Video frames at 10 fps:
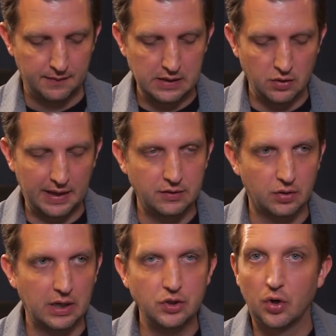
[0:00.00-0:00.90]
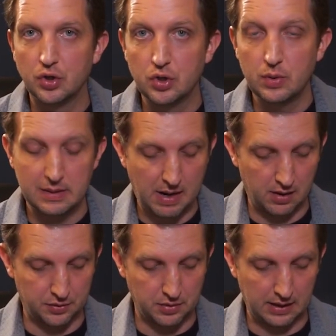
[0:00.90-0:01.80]
Then you'll enter in your new
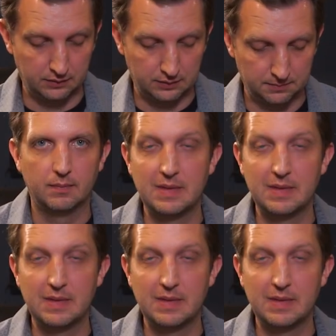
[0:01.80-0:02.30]
email address.